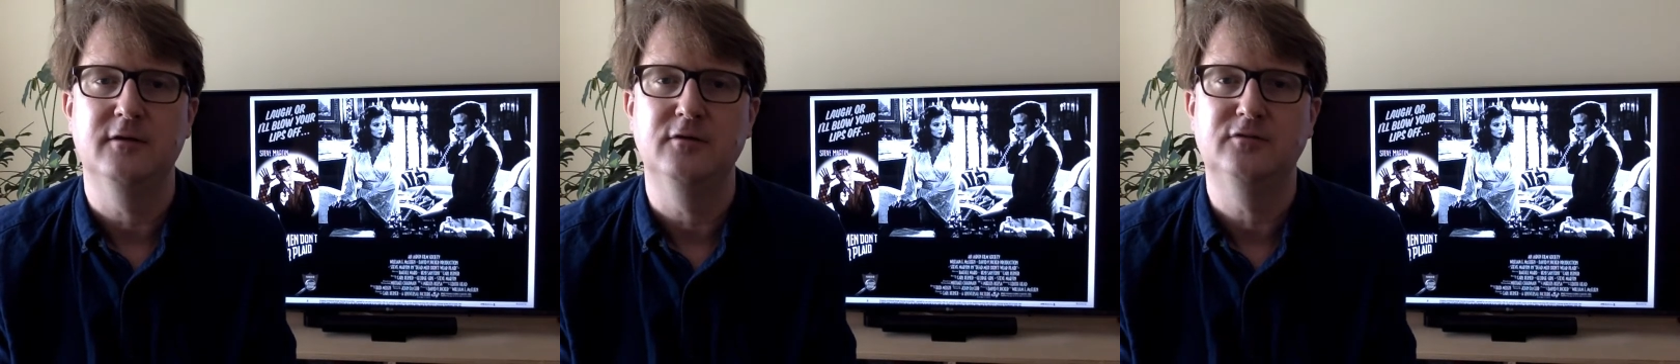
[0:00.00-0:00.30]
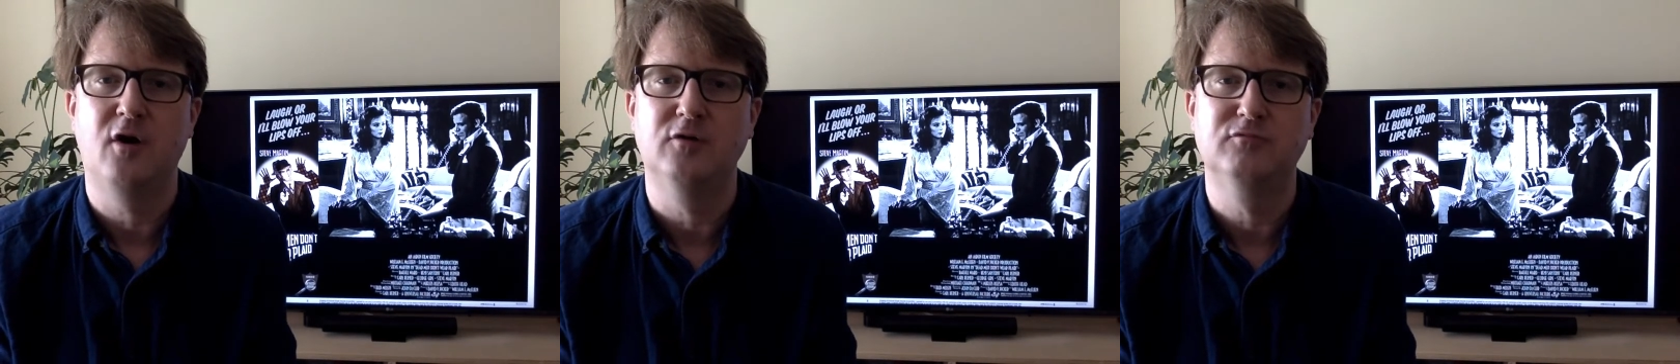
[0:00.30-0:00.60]
who
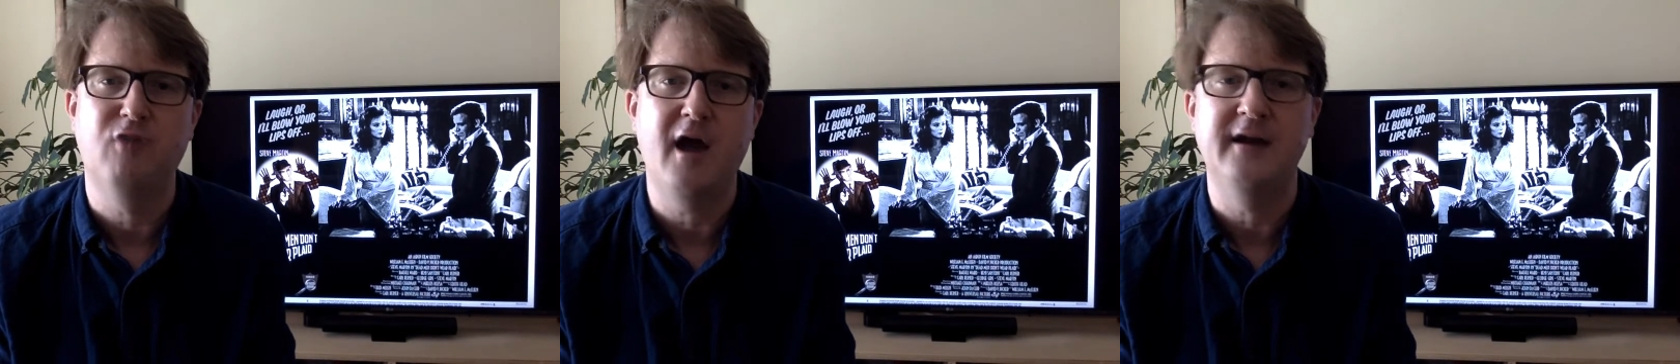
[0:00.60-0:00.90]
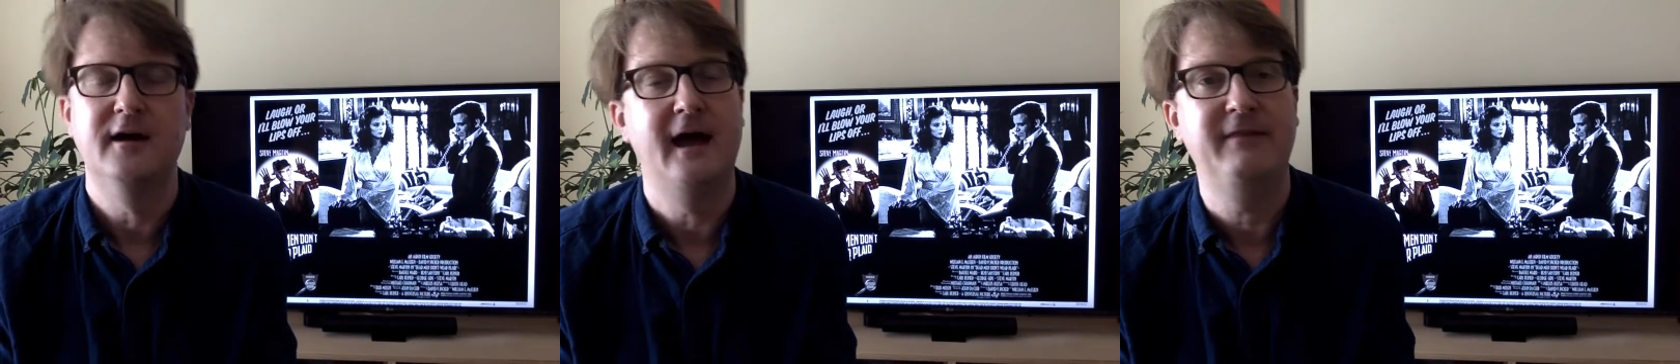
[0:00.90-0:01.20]
told
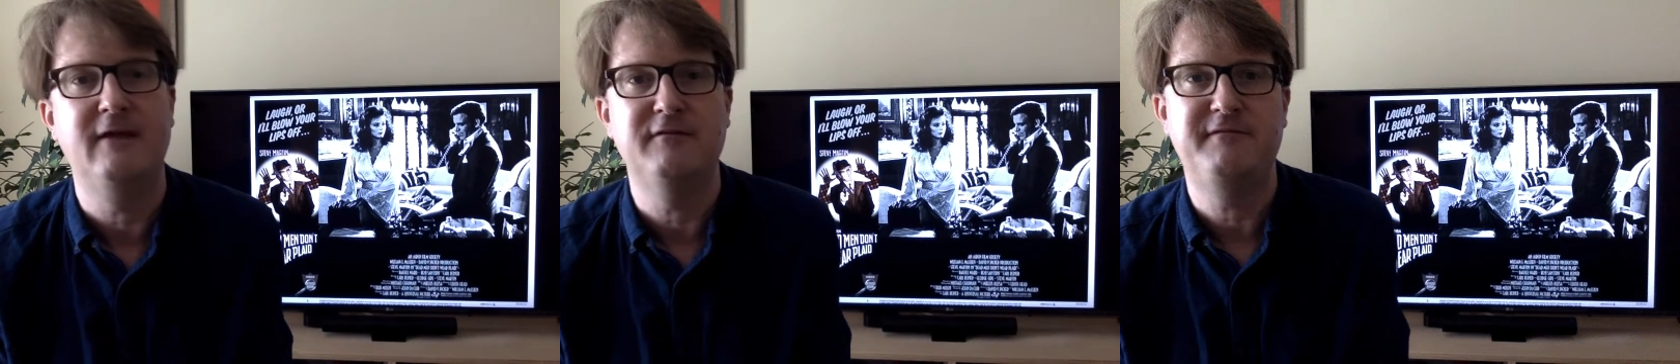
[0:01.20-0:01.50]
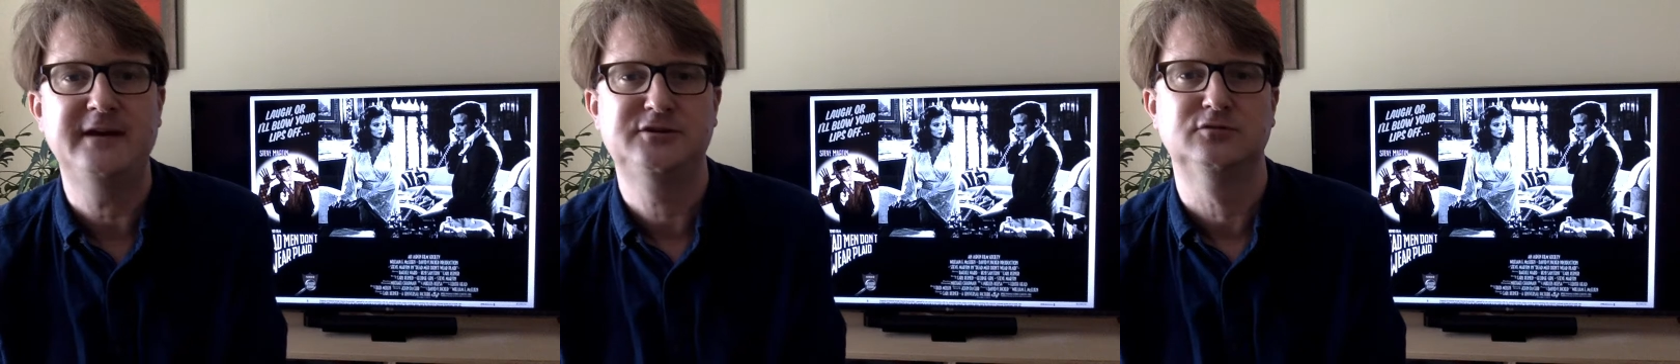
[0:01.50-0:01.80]
Reiner and their
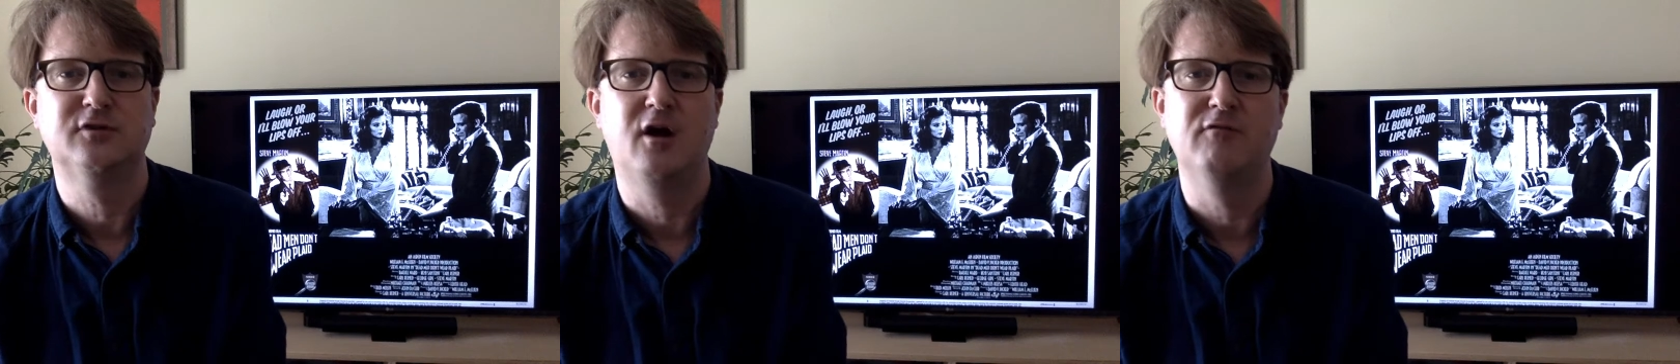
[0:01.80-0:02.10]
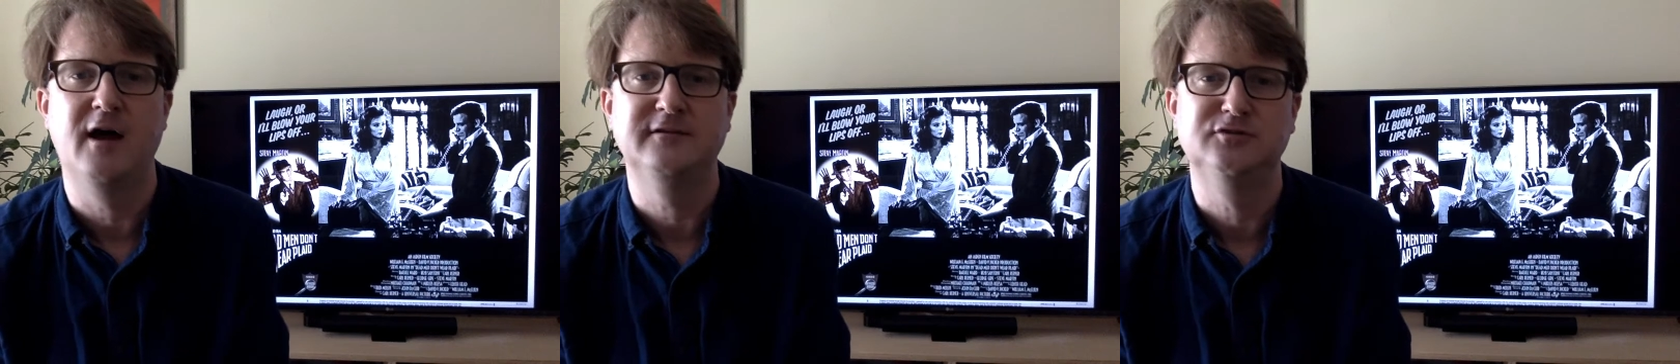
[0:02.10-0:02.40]
eventual
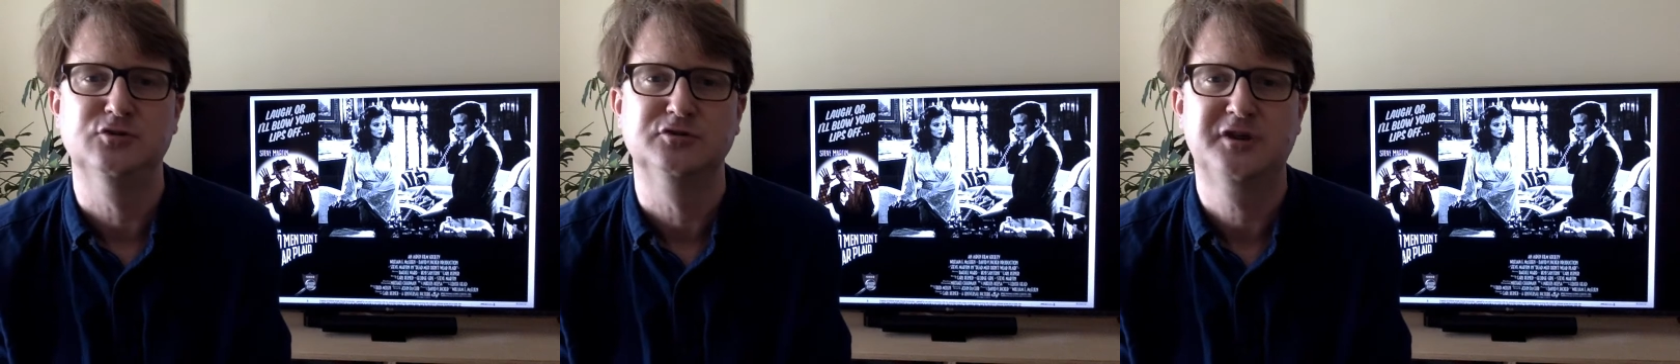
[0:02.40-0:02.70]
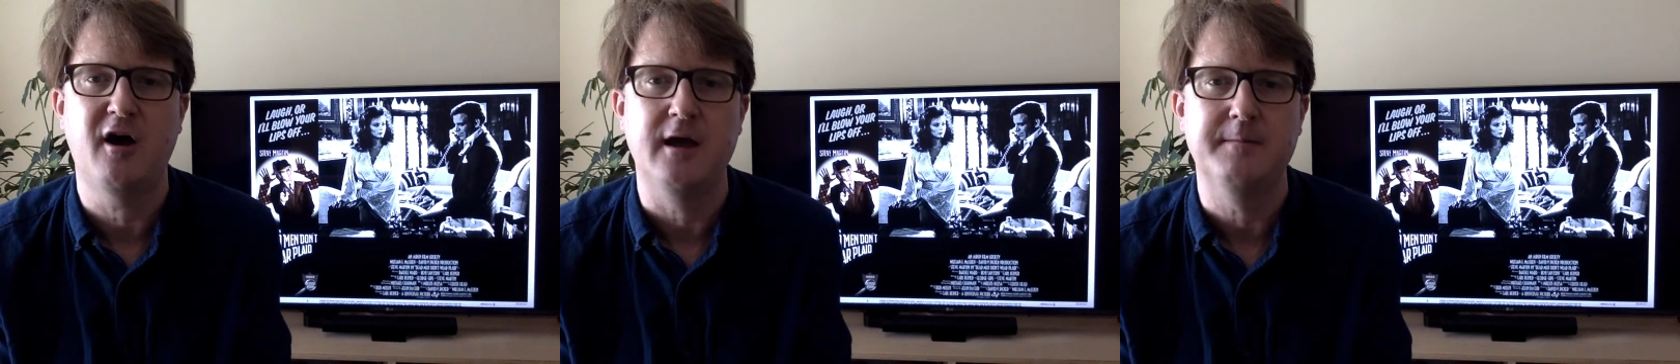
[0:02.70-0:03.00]
co-writer
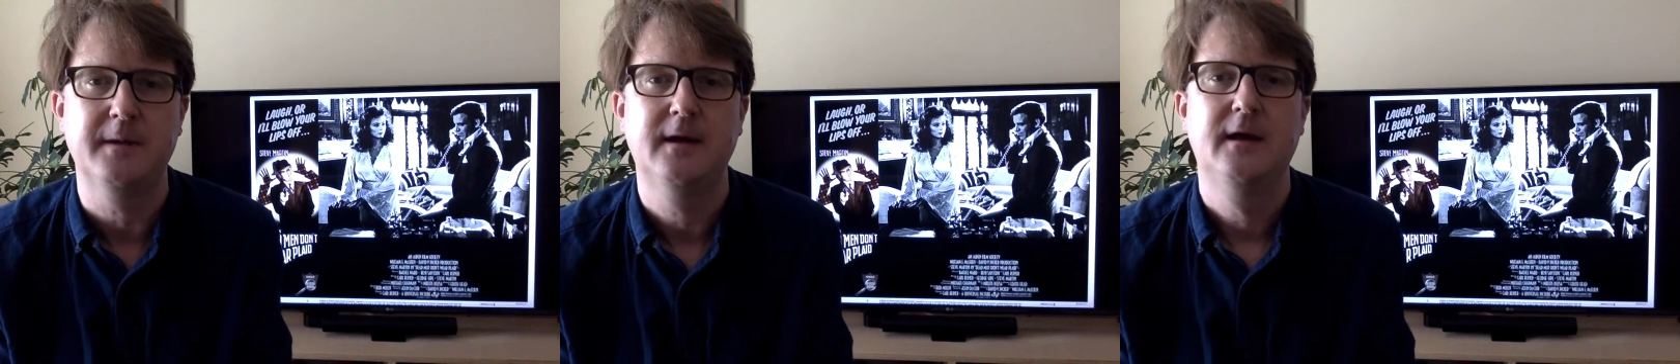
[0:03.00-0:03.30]
George Gipe